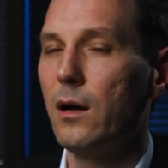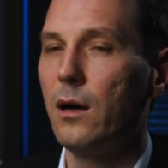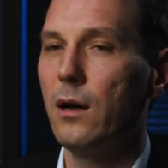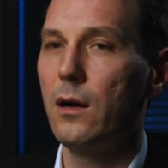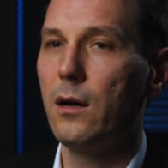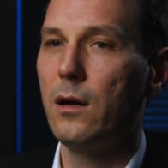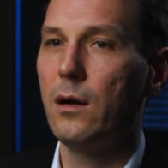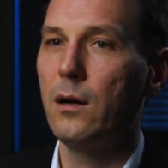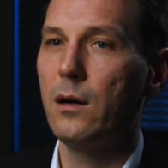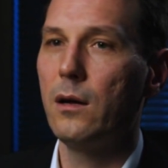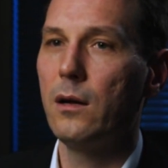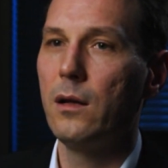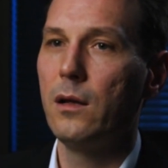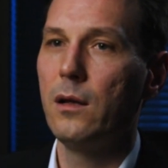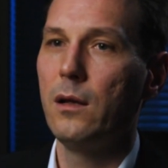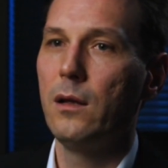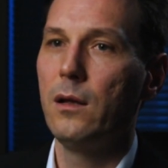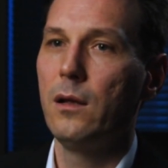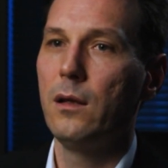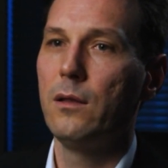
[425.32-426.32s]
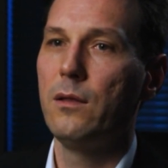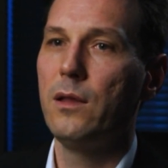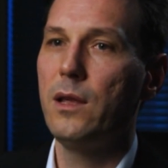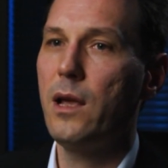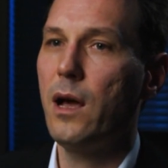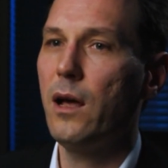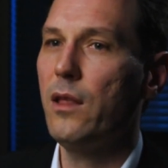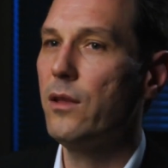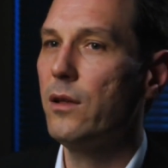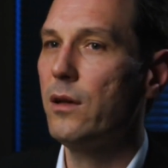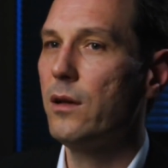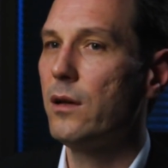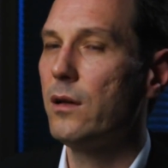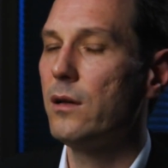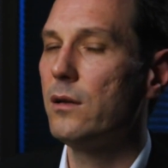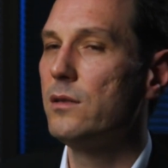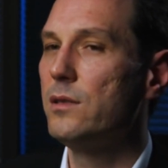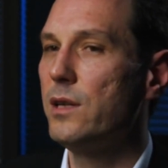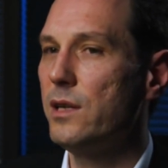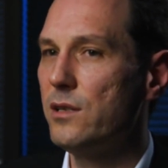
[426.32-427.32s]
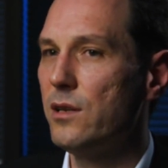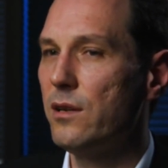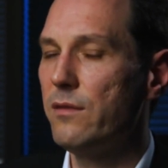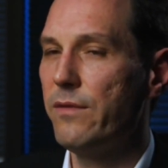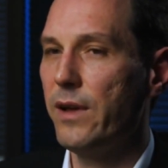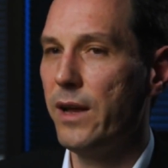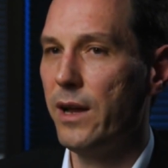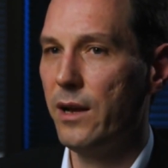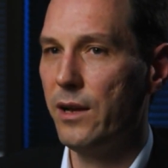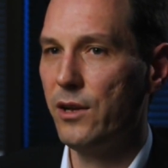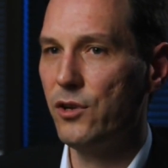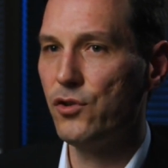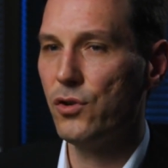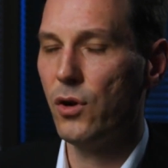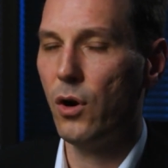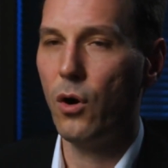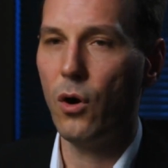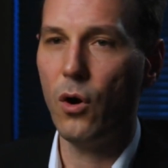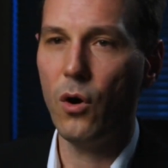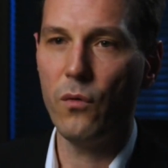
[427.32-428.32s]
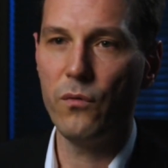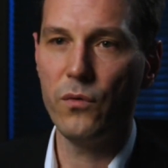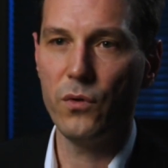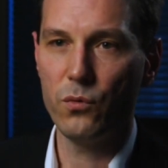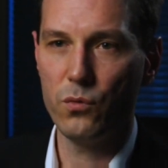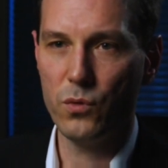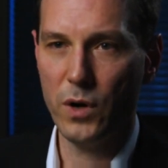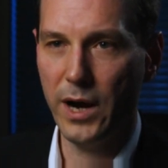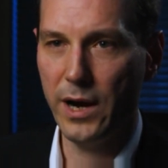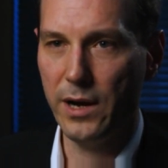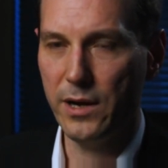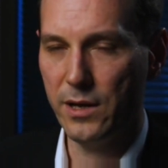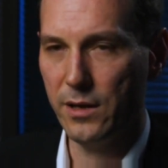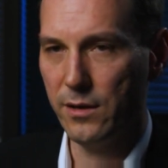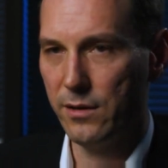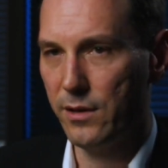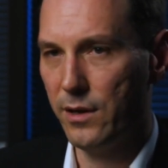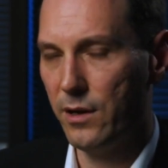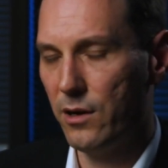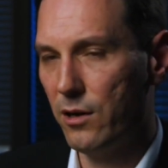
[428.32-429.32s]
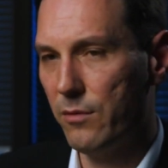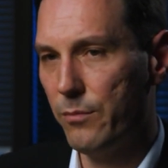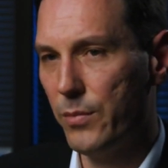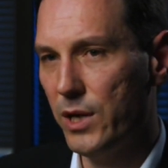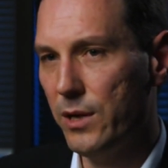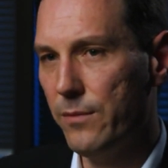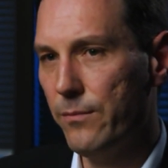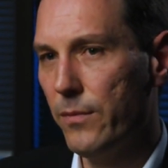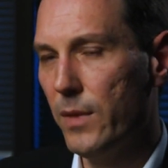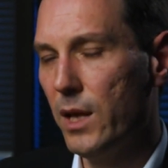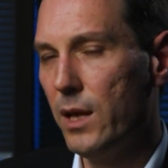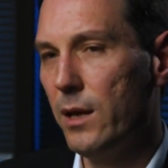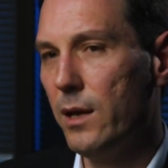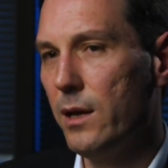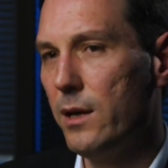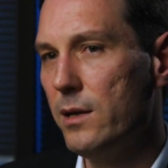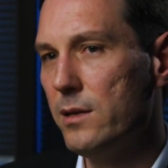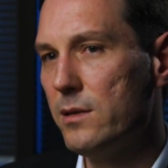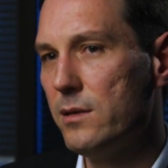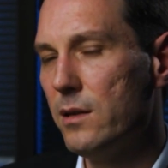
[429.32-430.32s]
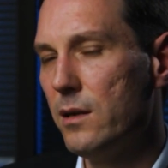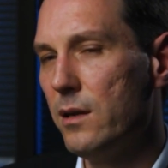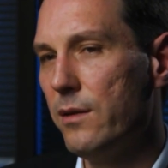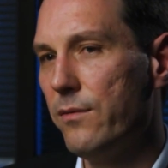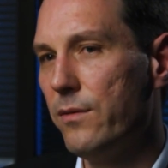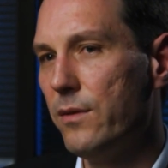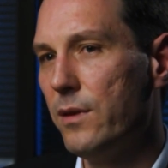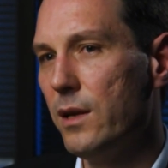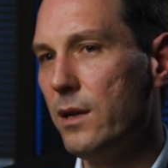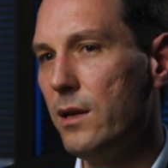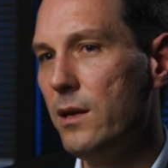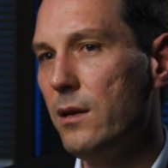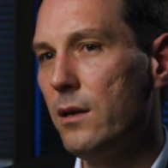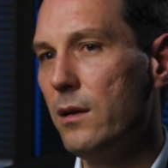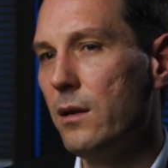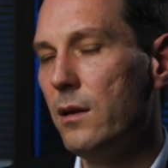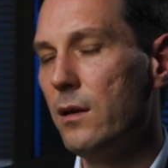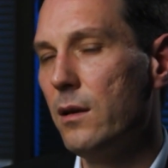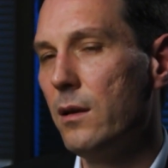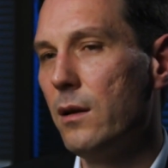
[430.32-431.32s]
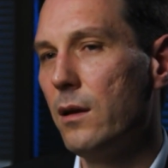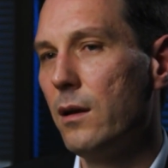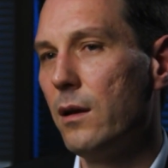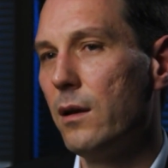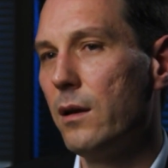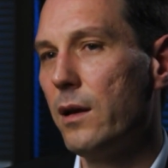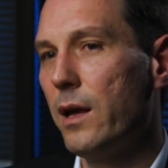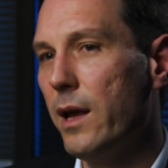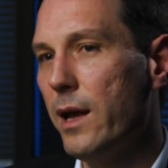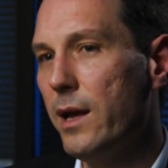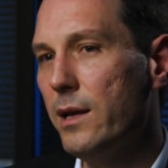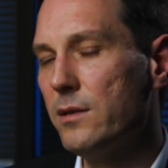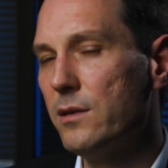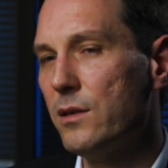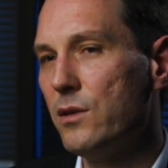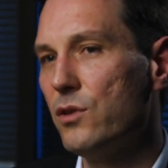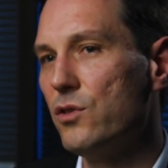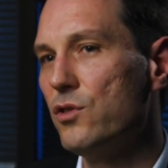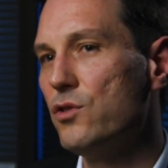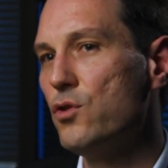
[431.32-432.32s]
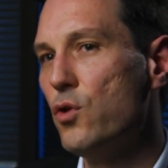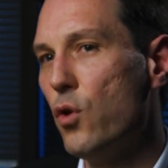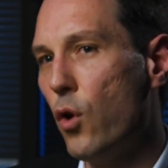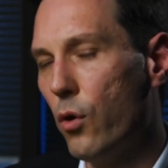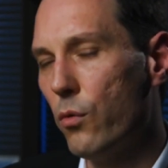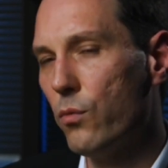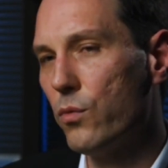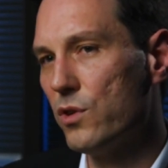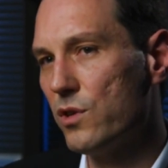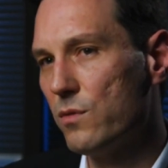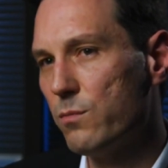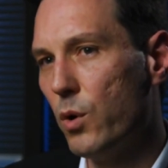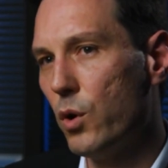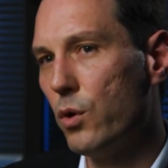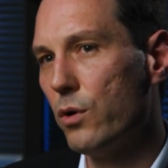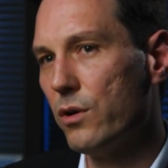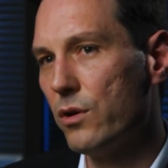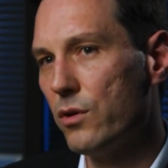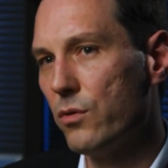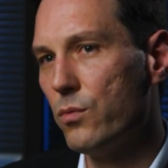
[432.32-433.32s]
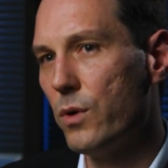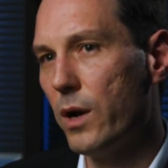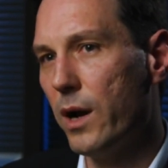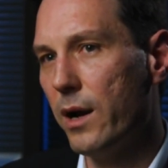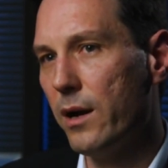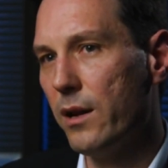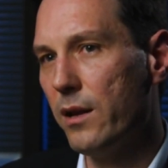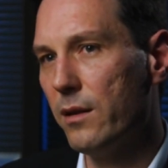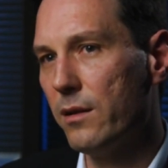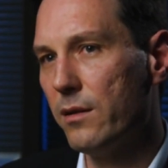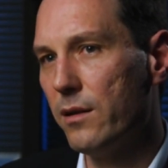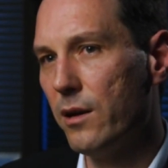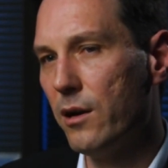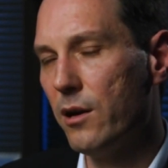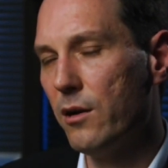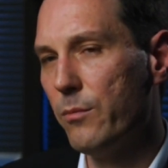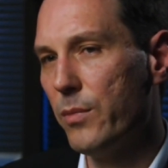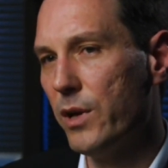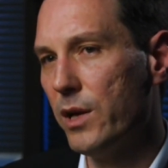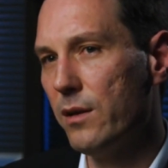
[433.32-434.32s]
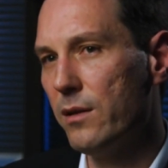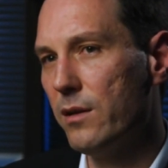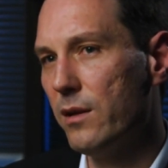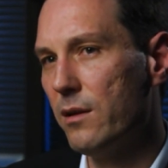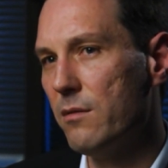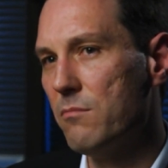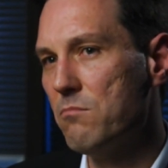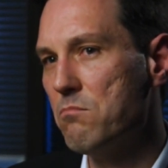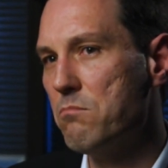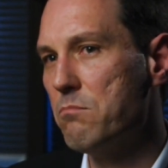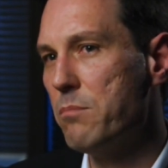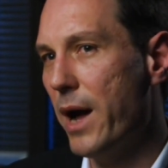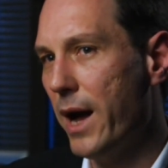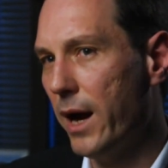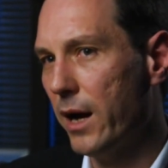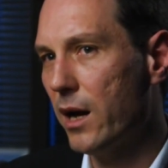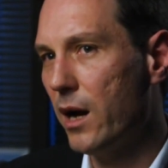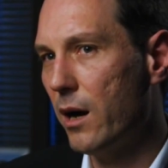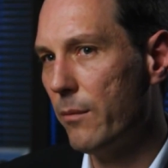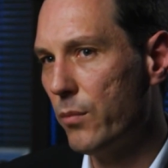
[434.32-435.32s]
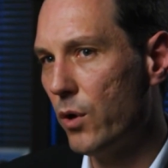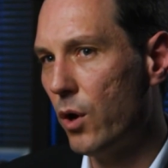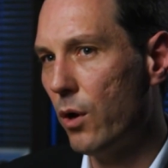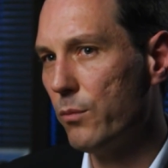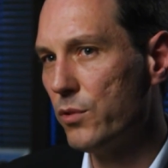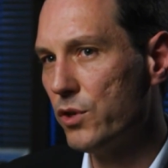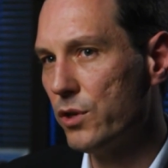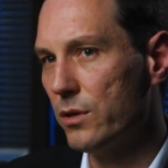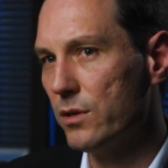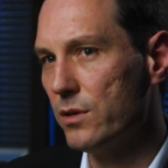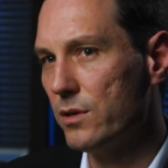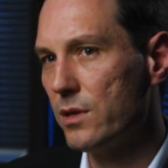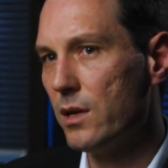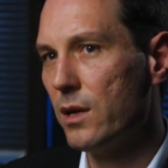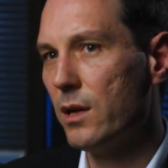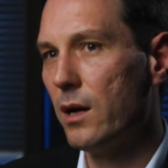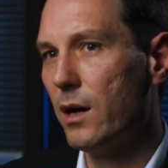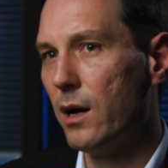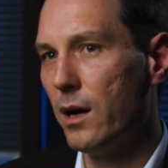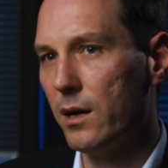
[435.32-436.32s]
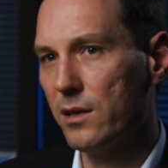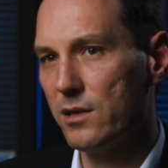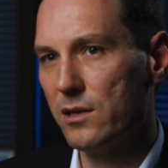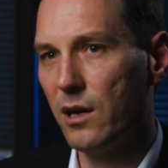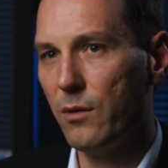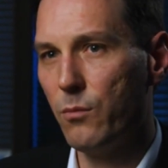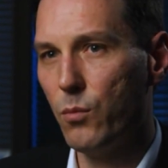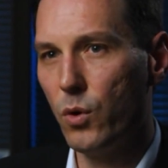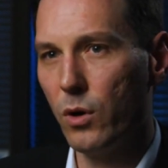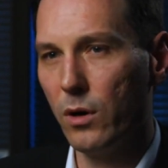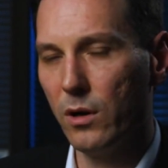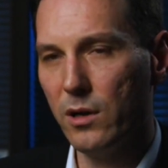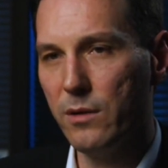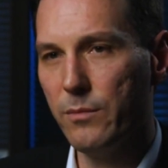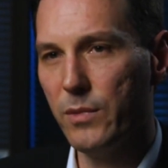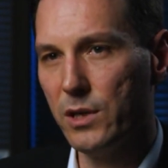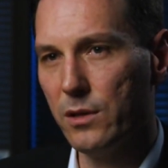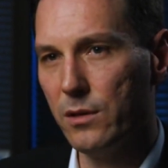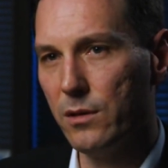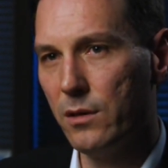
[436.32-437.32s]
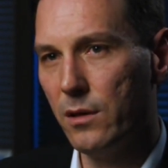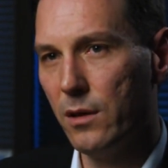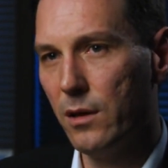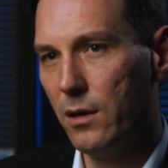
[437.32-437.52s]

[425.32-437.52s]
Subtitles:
The other disadvantage of radiotherapy is that if the cancer does not respond to radiotherapy, then backup options are somewhat limited.